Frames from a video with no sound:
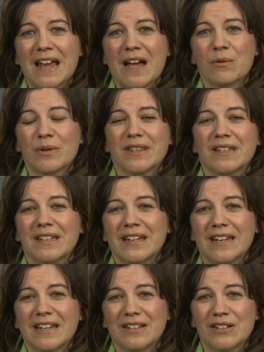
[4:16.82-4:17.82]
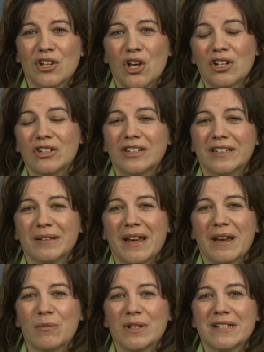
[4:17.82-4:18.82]
now with the Canadian dollar
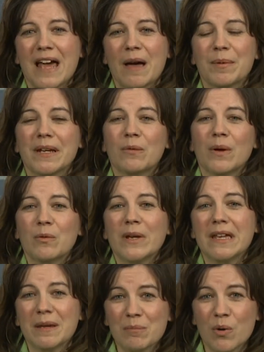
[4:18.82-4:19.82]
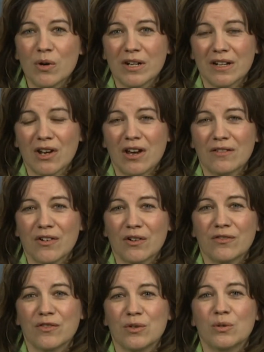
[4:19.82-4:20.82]
and what's happening, when we import a lot of
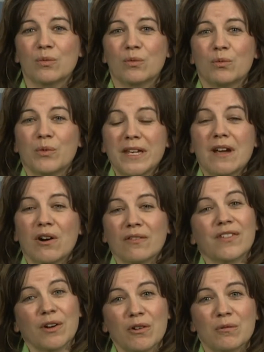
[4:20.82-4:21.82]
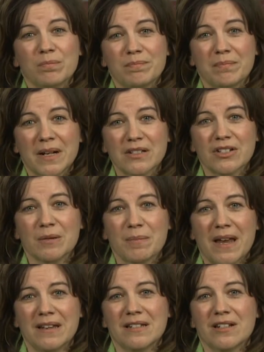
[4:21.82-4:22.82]
our food, we are very much
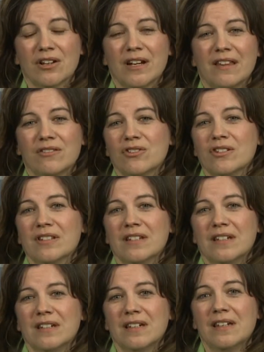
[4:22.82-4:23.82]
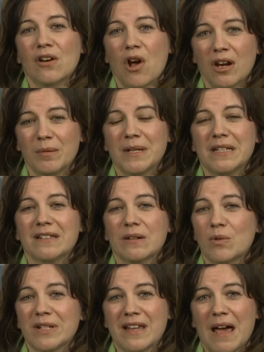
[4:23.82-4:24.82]
dependent on others' economies
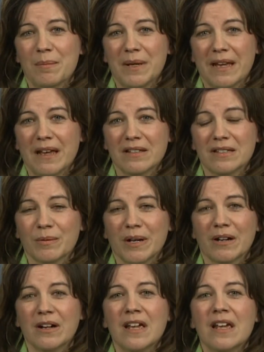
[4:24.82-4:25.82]
and what's happening elsewhere.